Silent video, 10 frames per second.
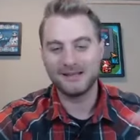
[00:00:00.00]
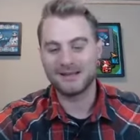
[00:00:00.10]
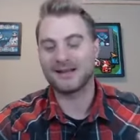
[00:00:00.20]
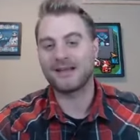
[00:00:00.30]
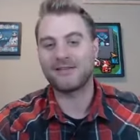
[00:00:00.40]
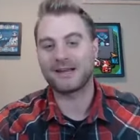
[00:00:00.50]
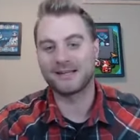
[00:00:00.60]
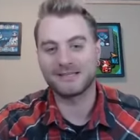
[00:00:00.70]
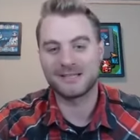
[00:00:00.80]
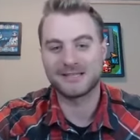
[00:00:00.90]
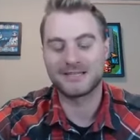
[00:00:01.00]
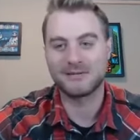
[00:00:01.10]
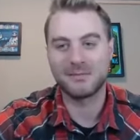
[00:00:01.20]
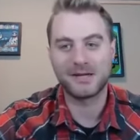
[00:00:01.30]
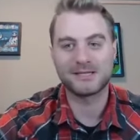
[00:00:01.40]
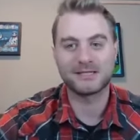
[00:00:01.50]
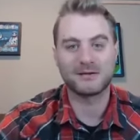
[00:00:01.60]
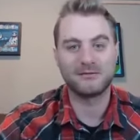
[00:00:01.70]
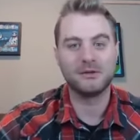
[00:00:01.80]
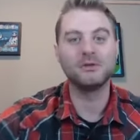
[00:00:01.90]
You got to have that consistent basis
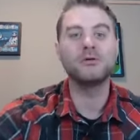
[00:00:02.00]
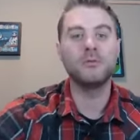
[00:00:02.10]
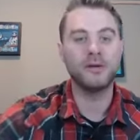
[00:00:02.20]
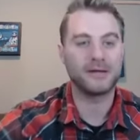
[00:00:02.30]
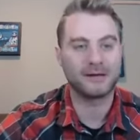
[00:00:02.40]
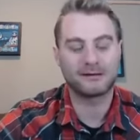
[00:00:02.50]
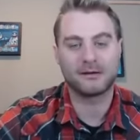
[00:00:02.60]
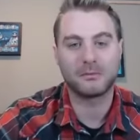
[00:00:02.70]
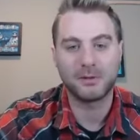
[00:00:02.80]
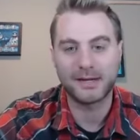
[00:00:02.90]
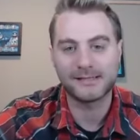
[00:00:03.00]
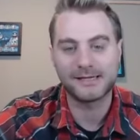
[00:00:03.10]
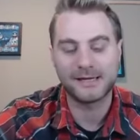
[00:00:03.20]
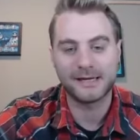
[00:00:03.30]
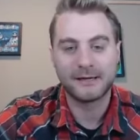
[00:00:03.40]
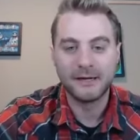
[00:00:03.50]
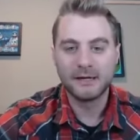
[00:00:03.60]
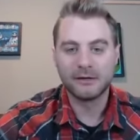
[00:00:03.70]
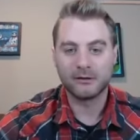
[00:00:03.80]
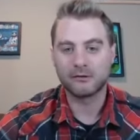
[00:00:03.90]
of you being out there planting it
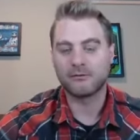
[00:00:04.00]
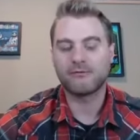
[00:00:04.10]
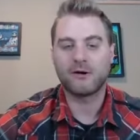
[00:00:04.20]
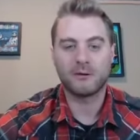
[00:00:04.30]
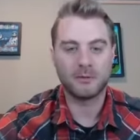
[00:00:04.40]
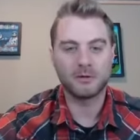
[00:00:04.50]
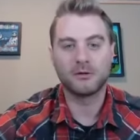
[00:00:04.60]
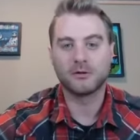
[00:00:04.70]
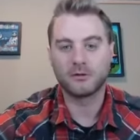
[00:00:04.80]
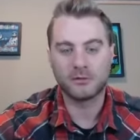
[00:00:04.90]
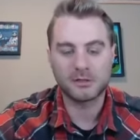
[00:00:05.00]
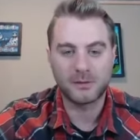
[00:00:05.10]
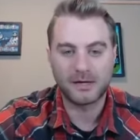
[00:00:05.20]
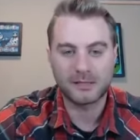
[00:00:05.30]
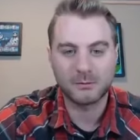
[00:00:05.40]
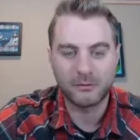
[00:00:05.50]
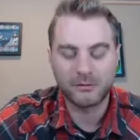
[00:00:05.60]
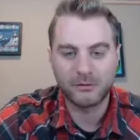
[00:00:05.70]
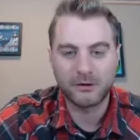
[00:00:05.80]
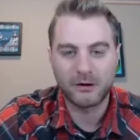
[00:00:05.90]
you're the farmer you're the responsible
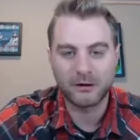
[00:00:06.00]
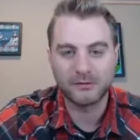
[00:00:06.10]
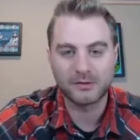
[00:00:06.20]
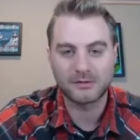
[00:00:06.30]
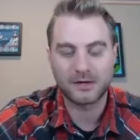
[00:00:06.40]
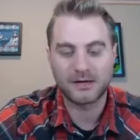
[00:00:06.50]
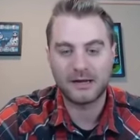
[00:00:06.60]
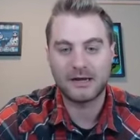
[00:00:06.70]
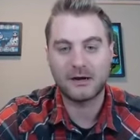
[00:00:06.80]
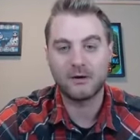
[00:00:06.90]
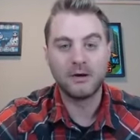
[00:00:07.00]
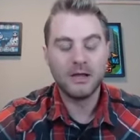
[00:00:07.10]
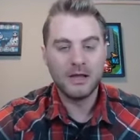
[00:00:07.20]
for the harvest right now